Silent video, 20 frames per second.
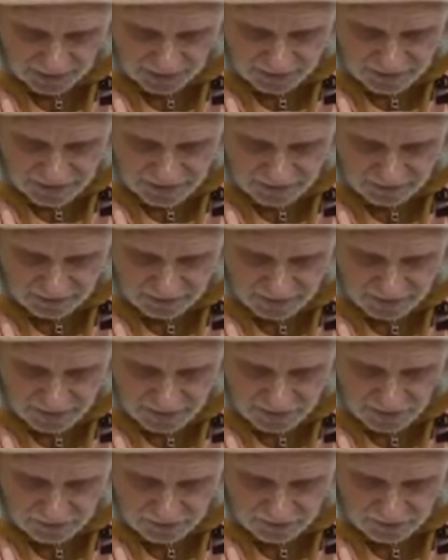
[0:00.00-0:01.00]
I
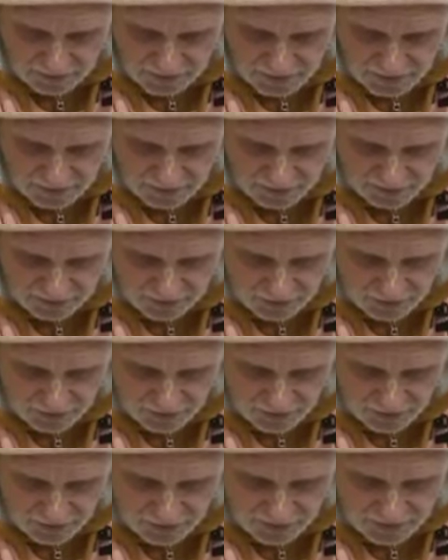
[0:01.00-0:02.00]
submit all this
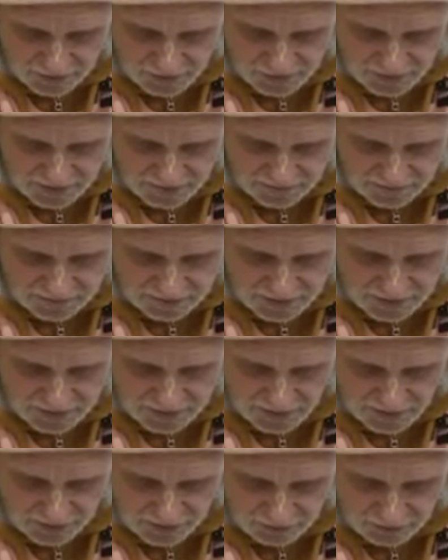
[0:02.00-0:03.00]
before your lotus feet
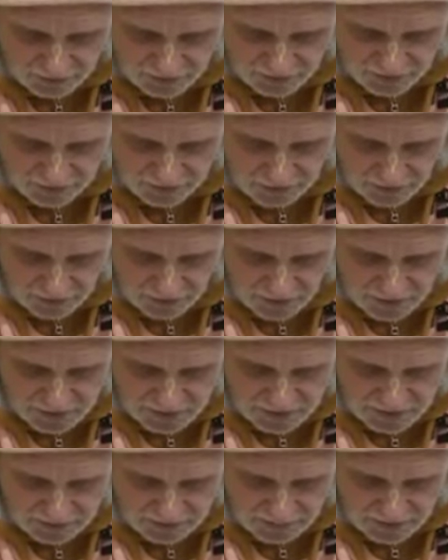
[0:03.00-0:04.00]
with full
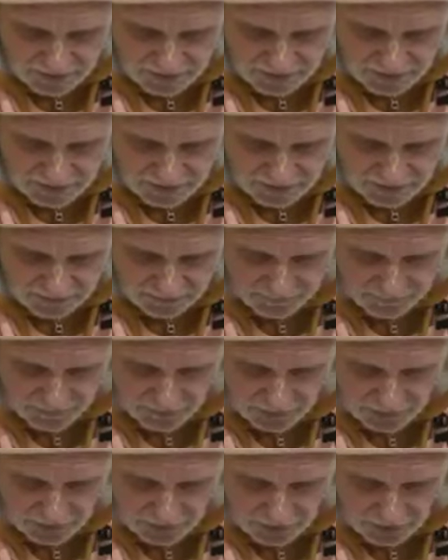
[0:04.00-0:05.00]
simplicity.
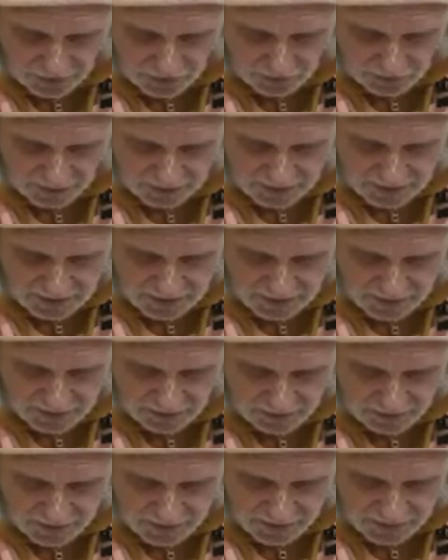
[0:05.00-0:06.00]
You may
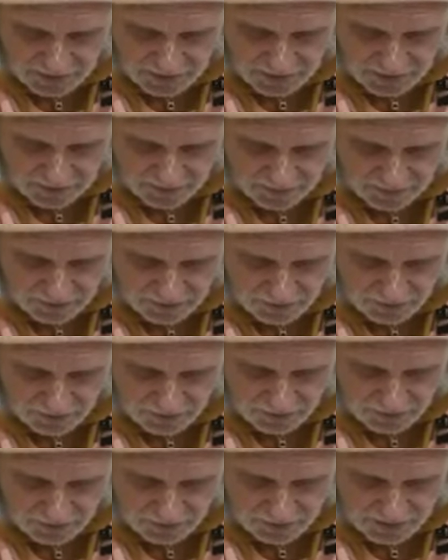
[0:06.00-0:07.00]
deal with this servant of
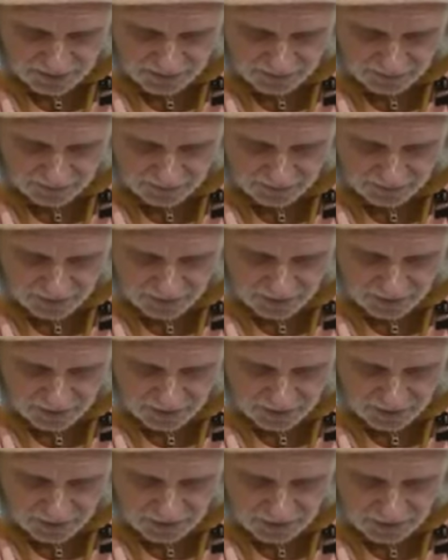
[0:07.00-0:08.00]
yours however
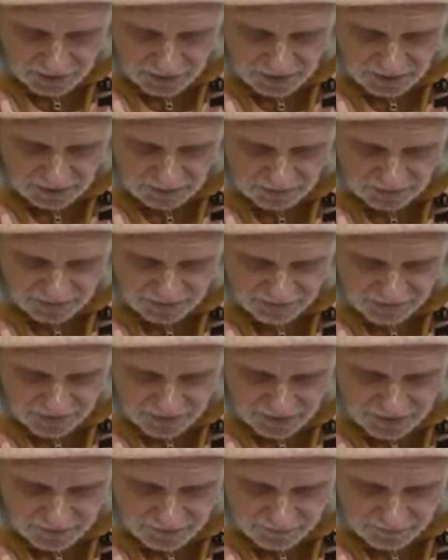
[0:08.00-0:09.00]
you deem
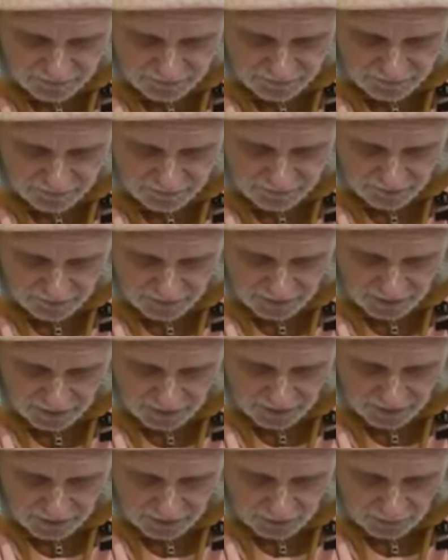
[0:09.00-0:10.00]
fit.
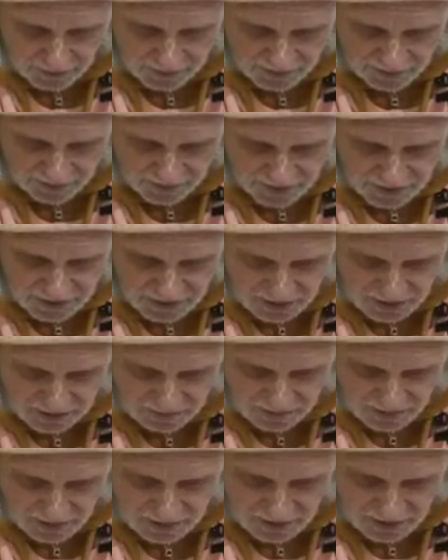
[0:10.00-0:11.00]
When the
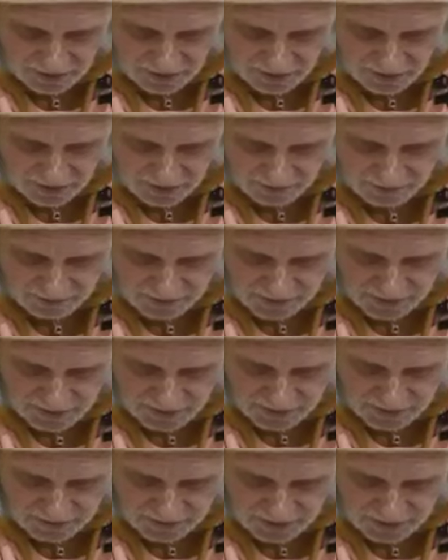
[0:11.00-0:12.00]
Vaishnavas heard
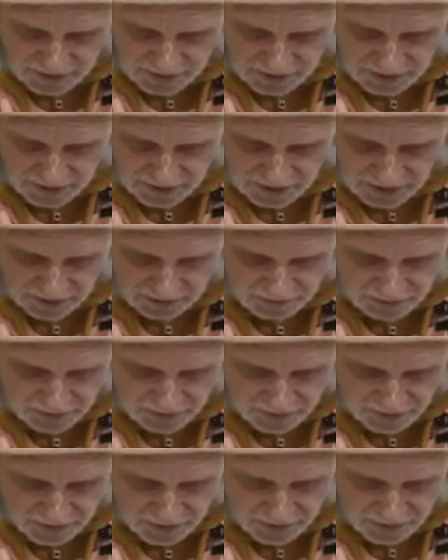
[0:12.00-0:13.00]
Vaishnava Das's
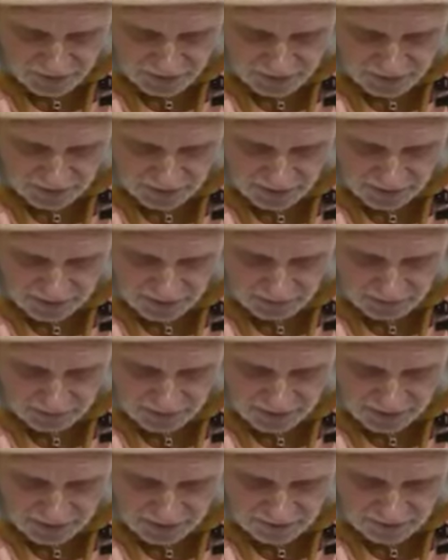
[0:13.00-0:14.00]
humble words,
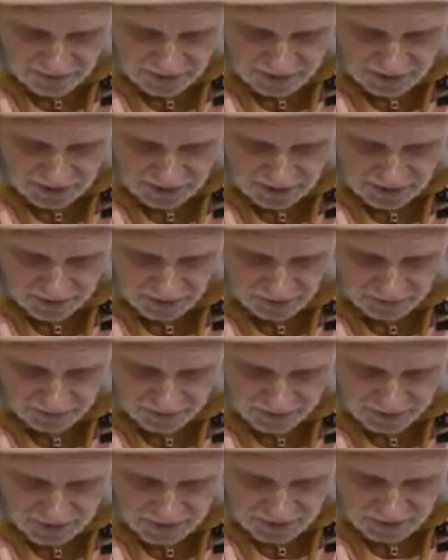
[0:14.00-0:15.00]
many of them said, O
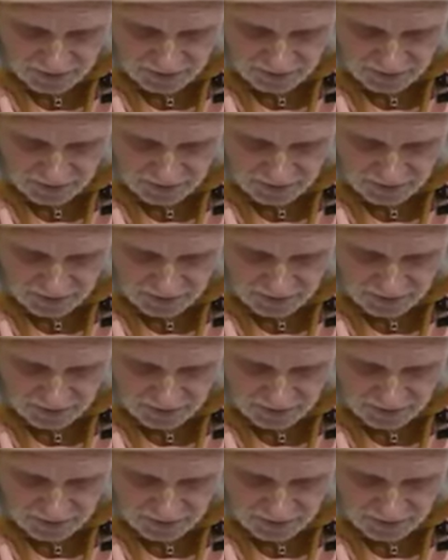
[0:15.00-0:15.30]
best of the